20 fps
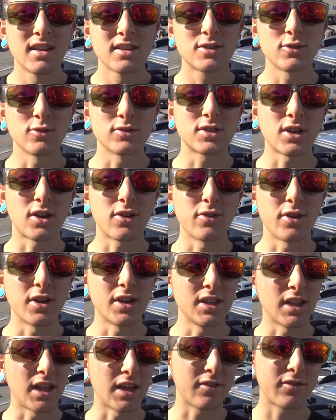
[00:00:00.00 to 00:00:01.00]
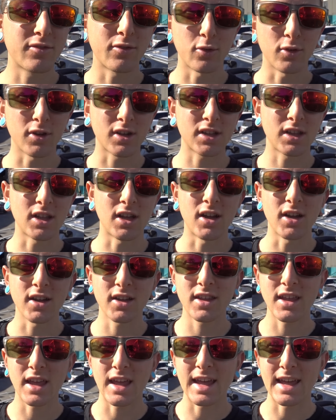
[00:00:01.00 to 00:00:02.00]
So it's already like 4
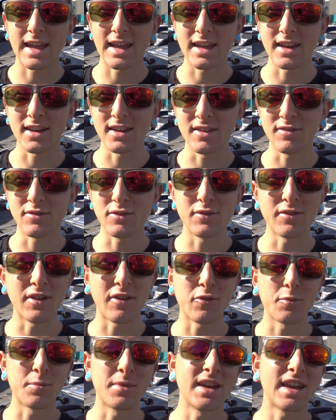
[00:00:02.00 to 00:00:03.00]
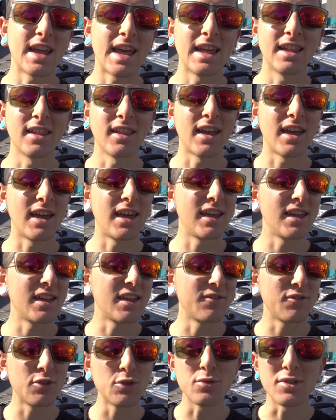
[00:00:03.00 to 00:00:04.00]
o'clock, and if you've never been to LA,
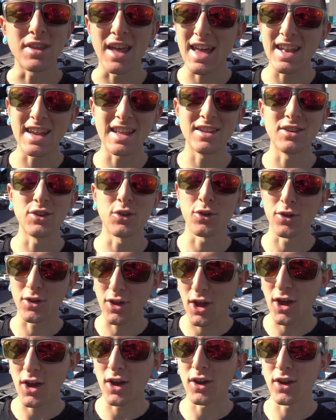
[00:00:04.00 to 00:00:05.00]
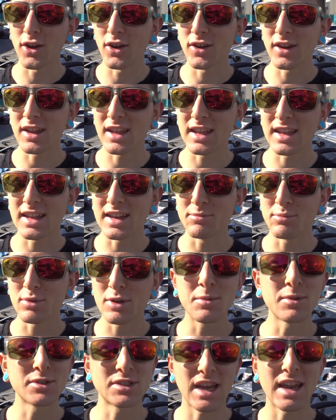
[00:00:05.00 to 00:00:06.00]
if you get in your car in
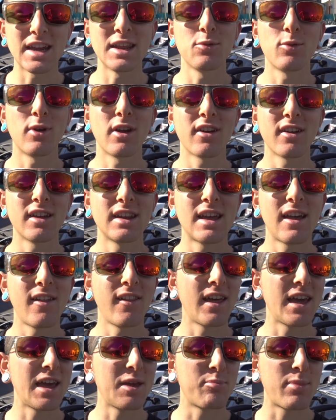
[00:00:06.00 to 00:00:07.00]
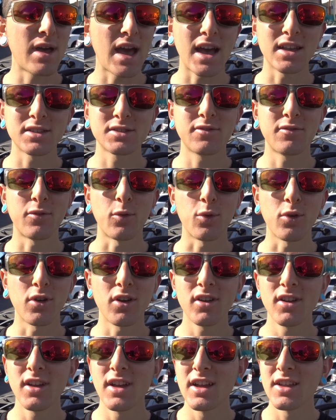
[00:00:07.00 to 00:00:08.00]
pretty much anywhere in LA past
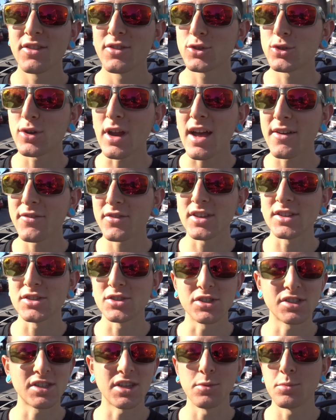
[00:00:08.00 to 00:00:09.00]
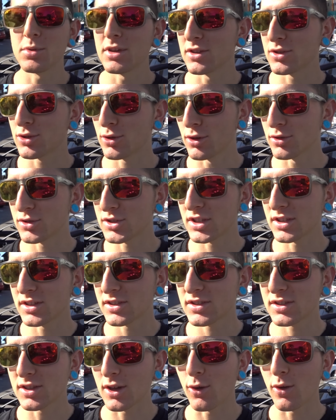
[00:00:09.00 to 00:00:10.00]
four, the traffic is just gonna be atrocious.
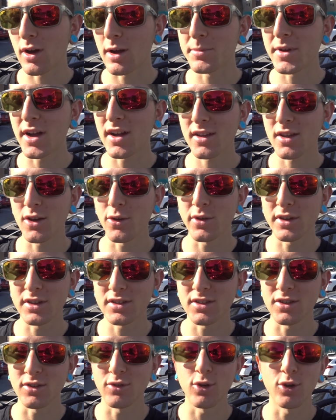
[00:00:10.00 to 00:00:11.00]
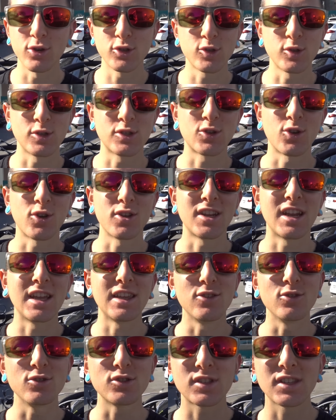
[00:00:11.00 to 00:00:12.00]
So I'm not going to the grocery store that I
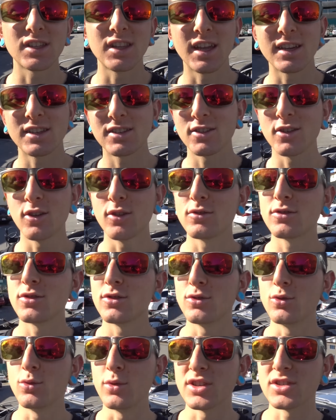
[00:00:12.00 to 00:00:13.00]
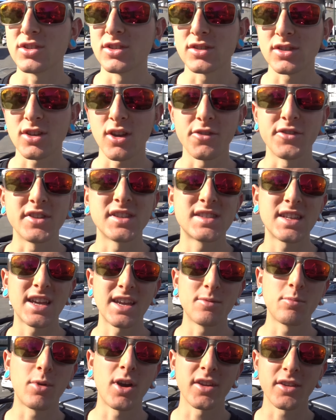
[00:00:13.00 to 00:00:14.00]
usually like to go to, which is called the
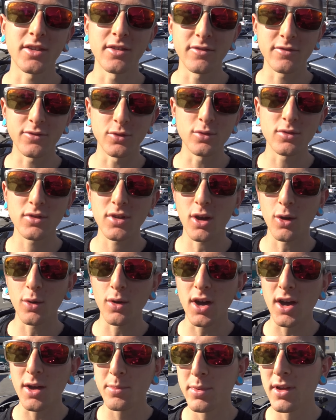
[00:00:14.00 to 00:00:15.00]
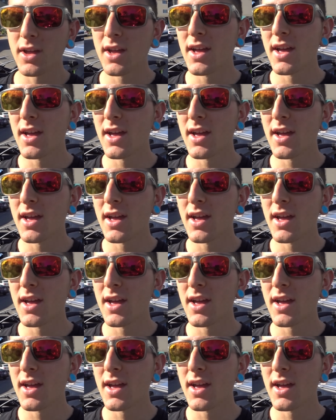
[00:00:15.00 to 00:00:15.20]
Santa Monica Food Co-op.